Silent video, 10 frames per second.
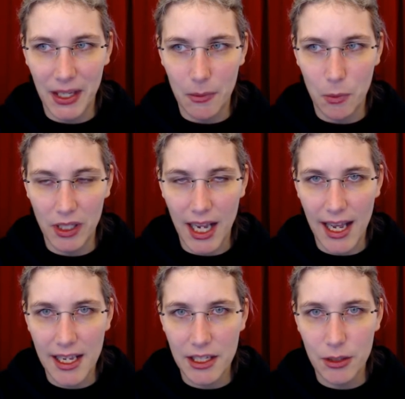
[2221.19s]
what
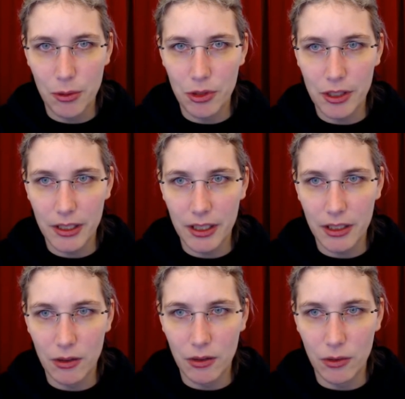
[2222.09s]
I usually
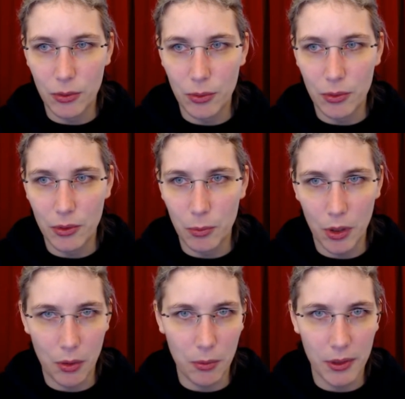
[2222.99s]
do and what
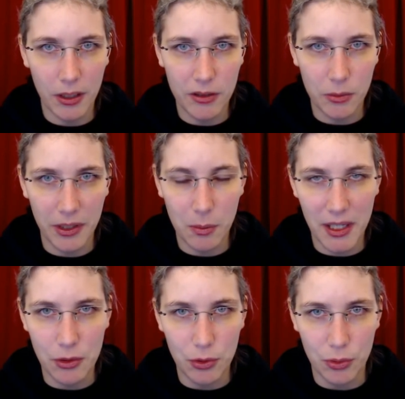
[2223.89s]
I would also
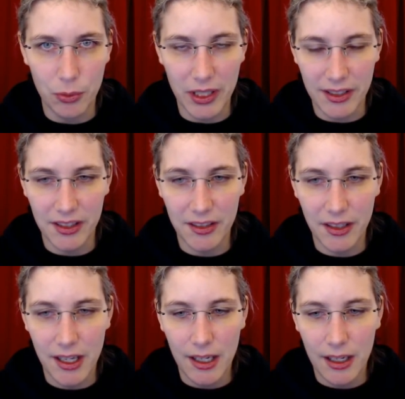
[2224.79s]
recommend to do is
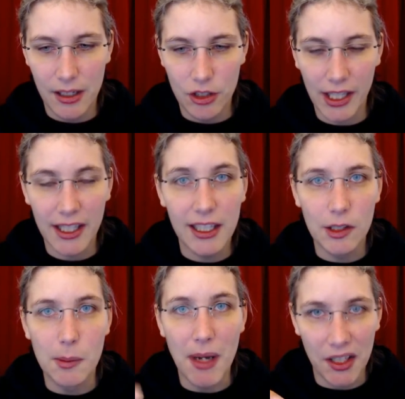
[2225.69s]
checking out
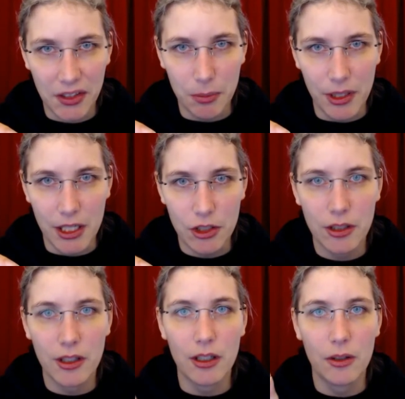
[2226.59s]
the master branch,
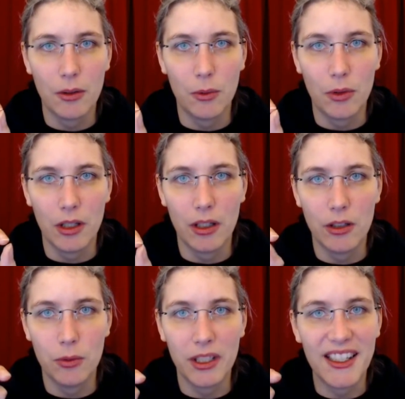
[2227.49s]
uh,
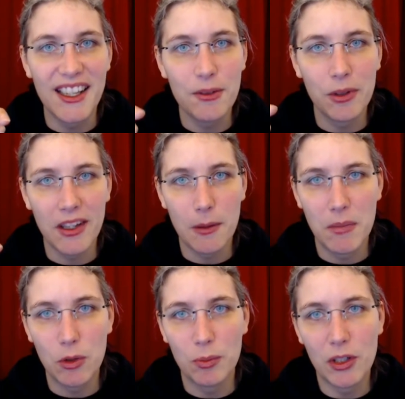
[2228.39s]
doing a git reset
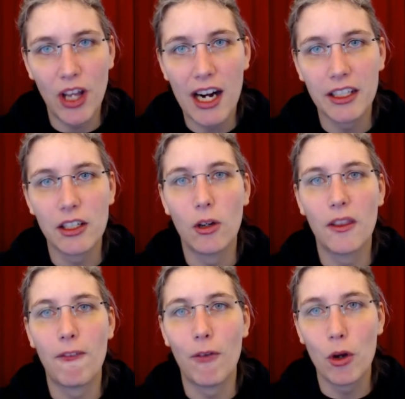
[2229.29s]
minus minus hard on
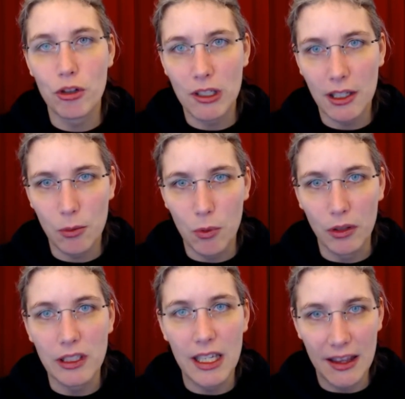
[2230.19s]
the version that you
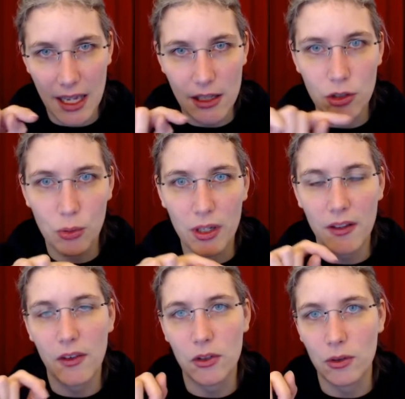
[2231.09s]
want, and then doing
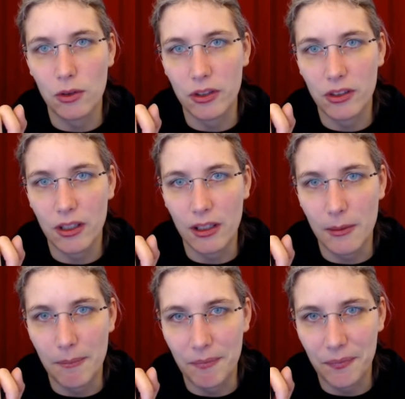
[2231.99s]
the source
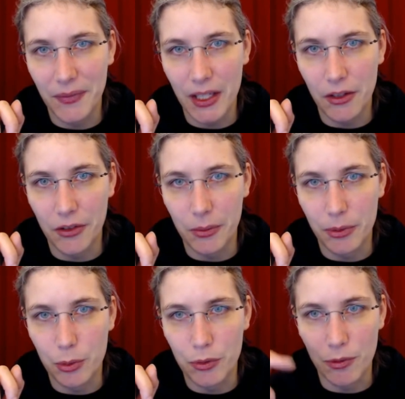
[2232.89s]
um,
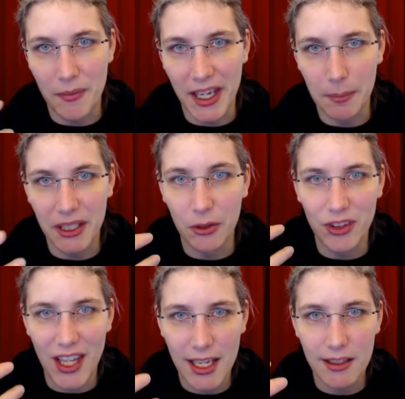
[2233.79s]
distribution from that because
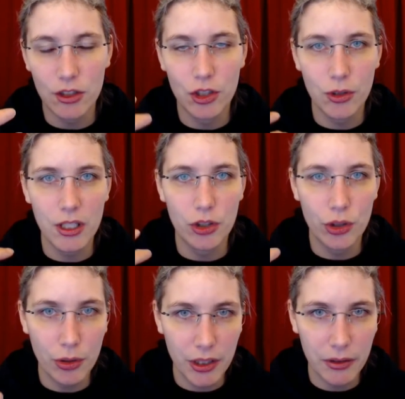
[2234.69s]
that should
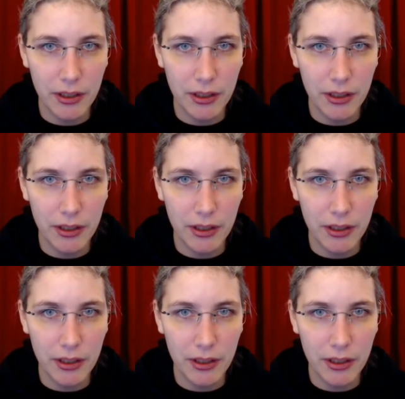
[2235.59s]
assure you